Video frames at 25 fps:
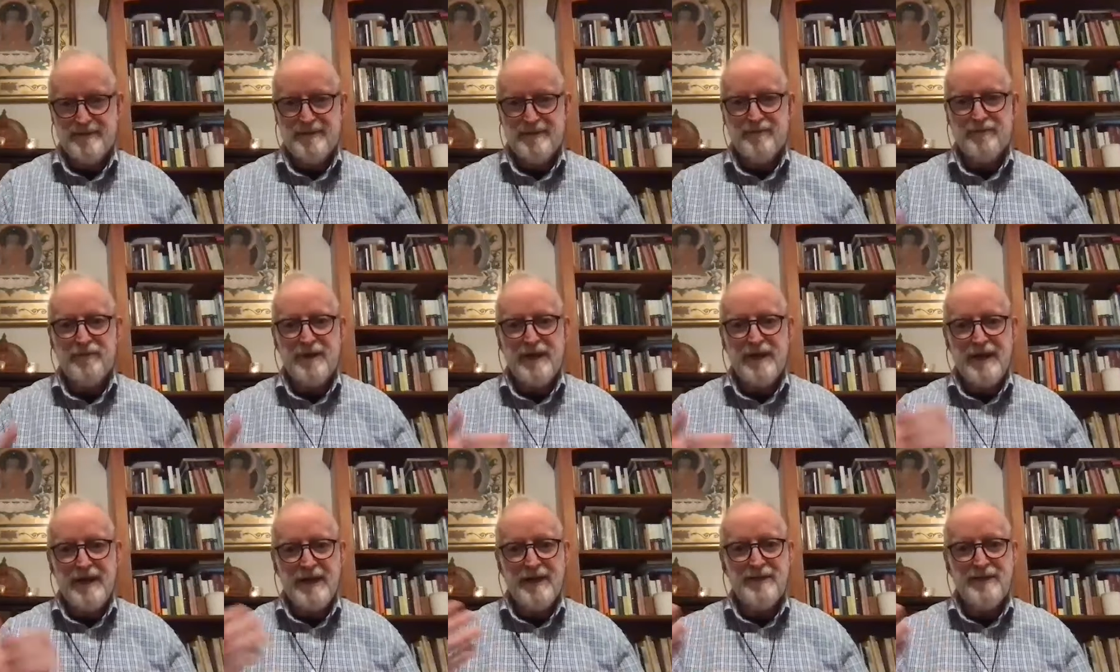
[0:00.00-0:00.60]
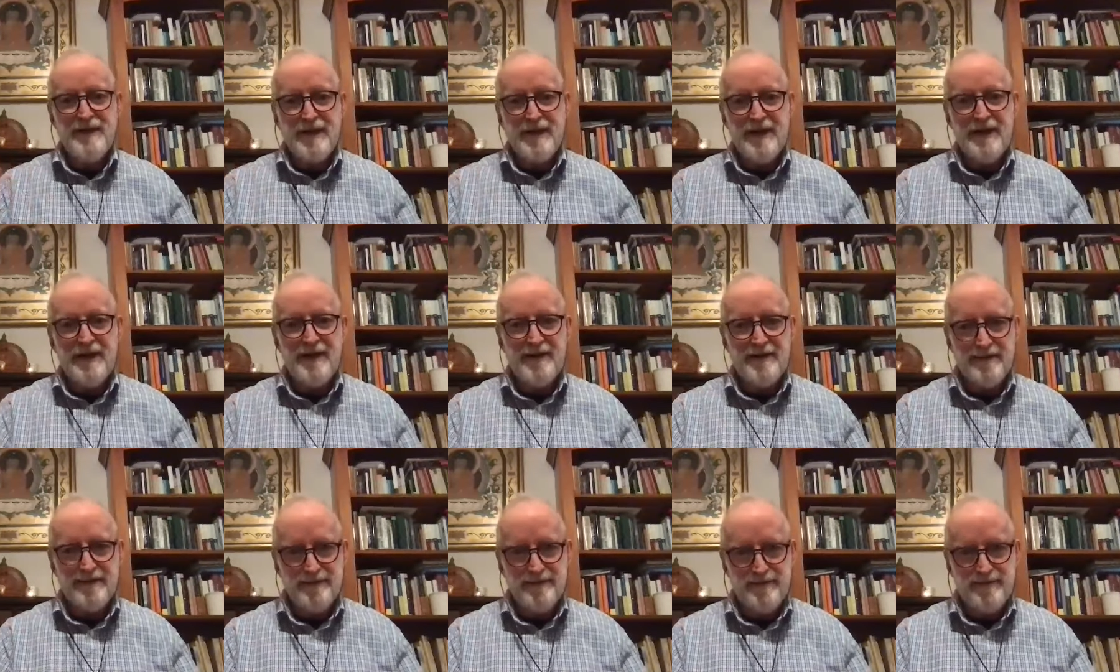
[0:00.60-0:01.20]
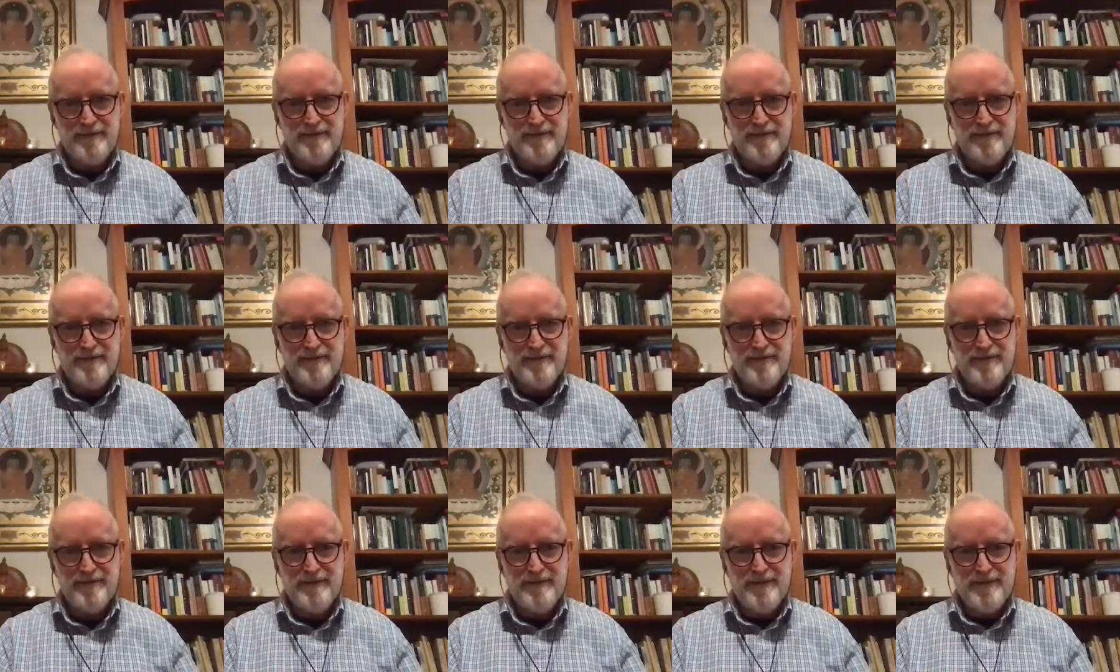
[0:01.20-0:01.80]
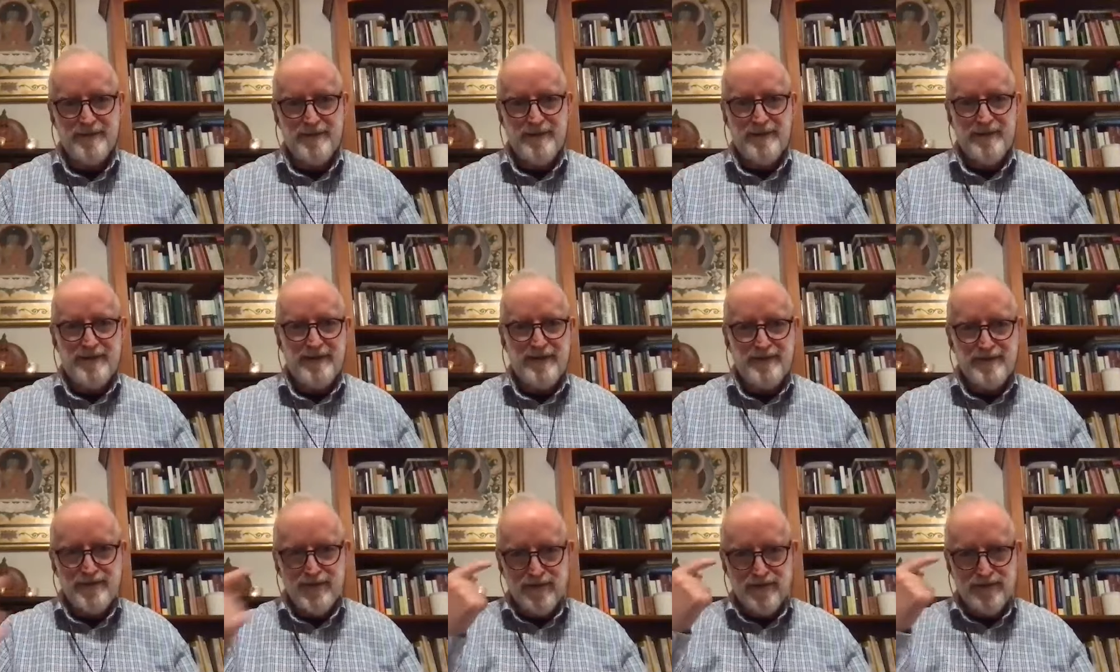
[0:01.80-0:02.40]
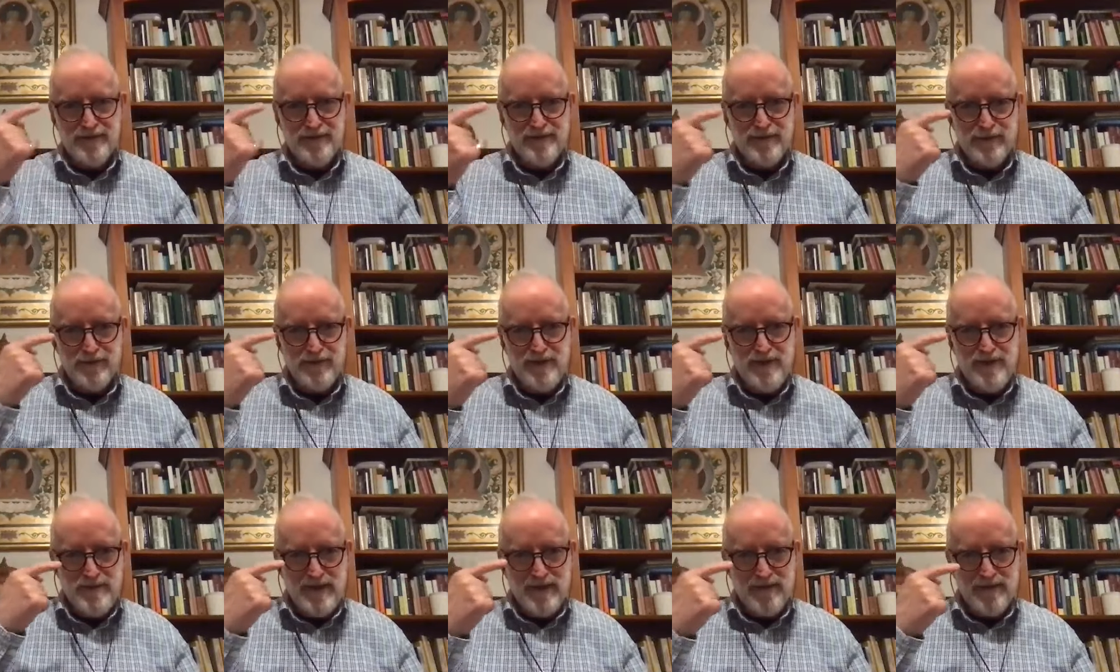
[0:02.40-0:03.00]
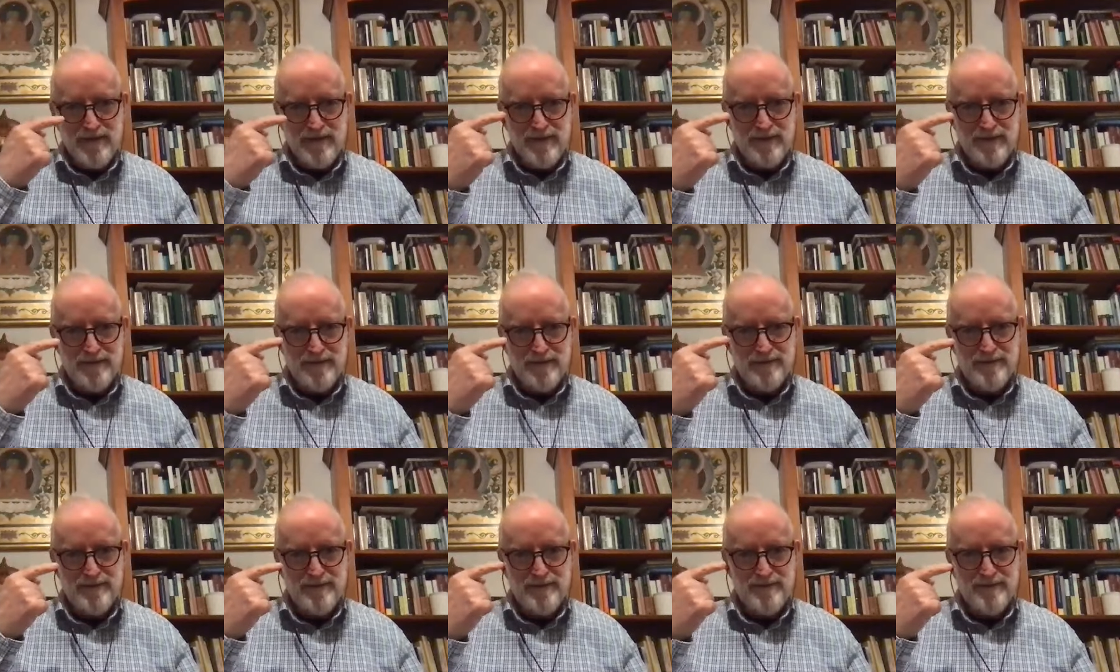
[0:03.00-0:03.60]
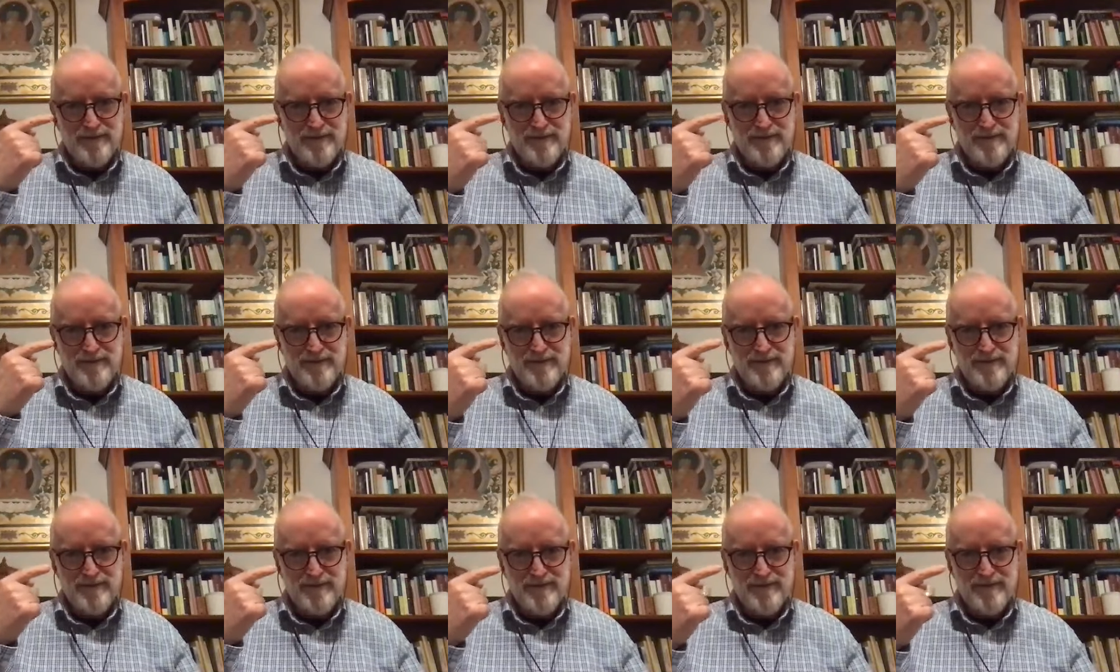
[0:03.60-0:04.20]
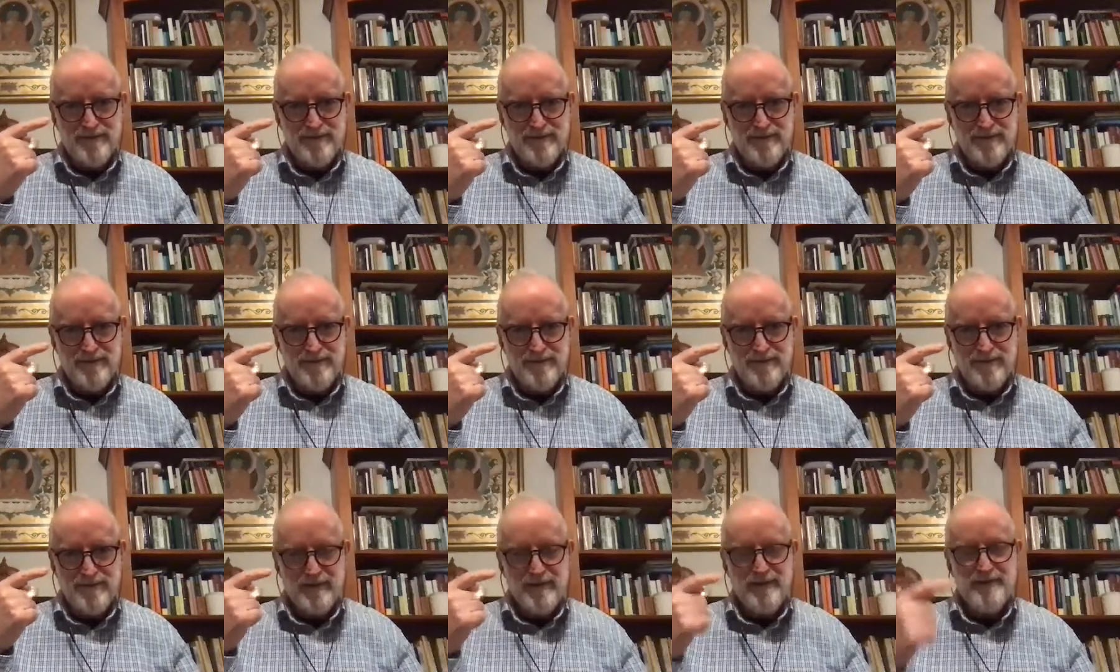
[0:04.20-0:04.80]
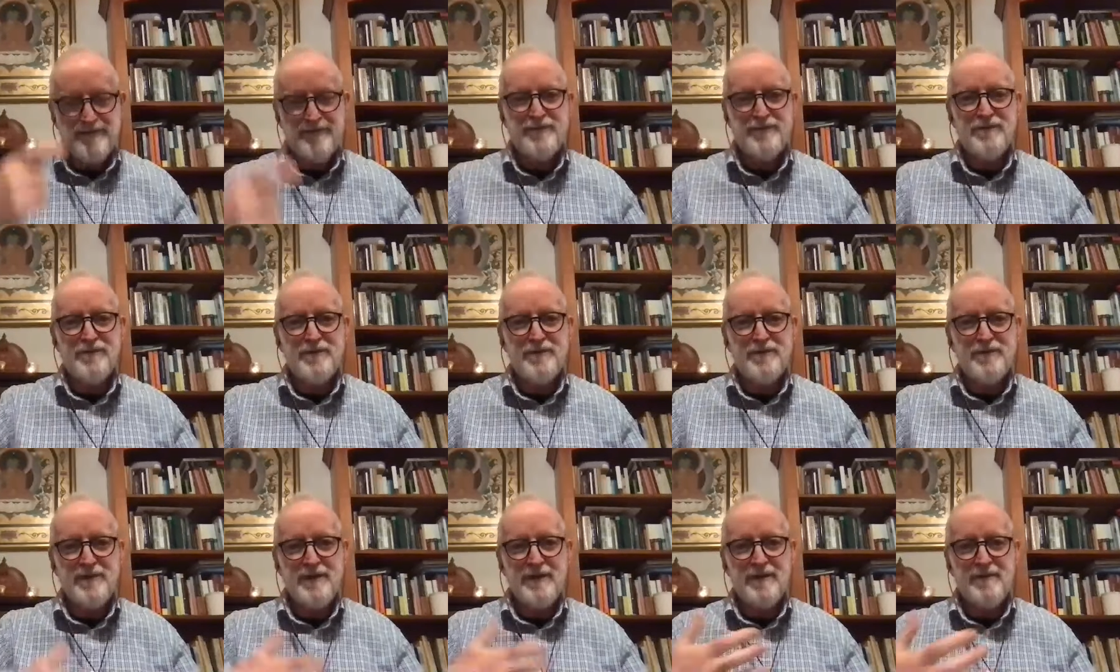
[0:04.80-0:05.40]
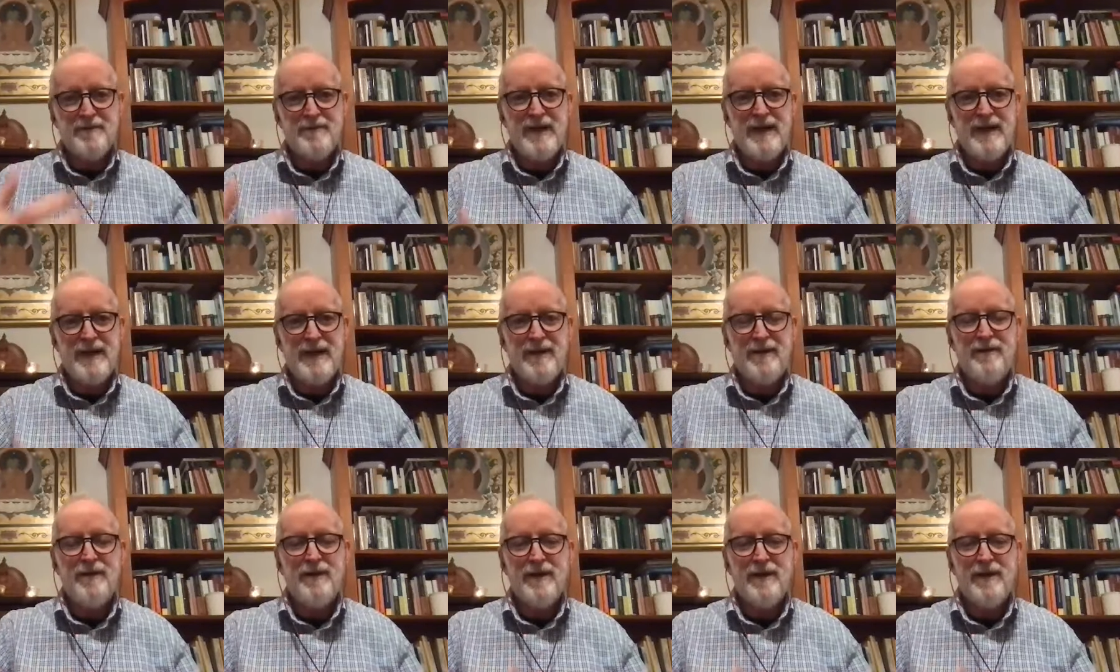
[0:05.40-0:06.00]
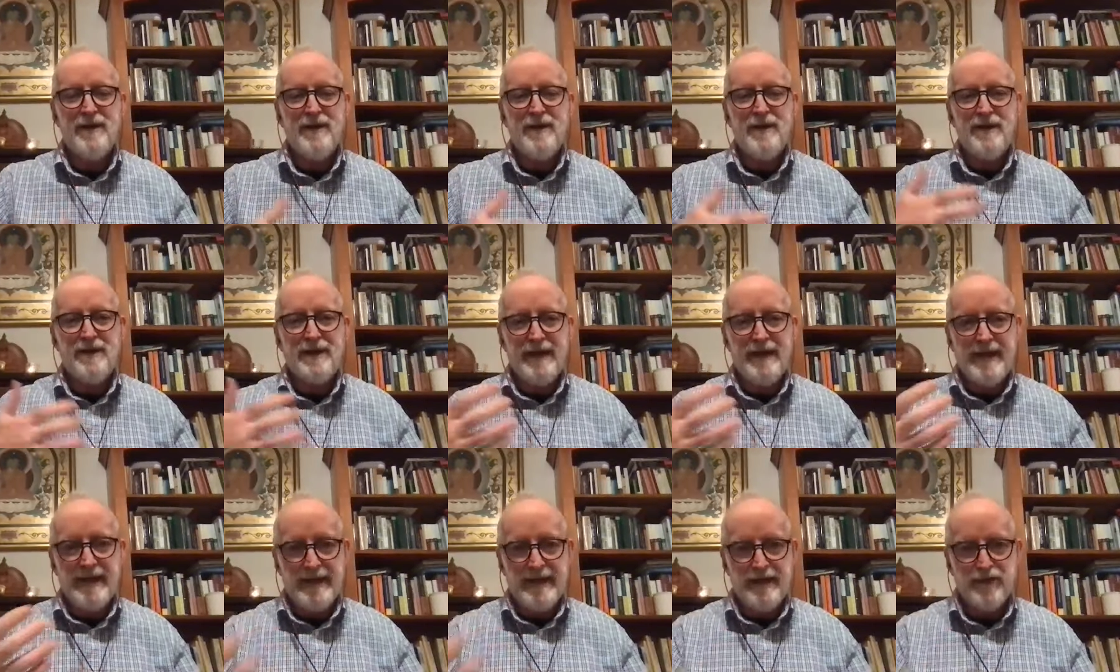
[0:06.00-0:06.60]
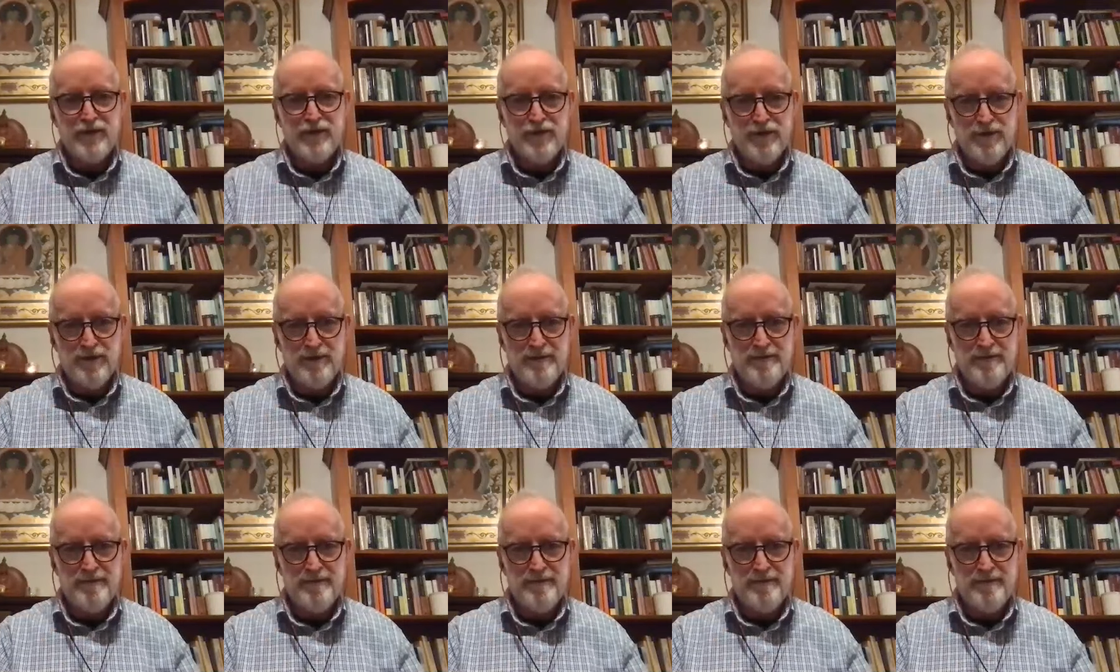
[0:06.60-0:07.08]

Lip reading: Where are the eyes? He's not talking about this. He's talking about an action.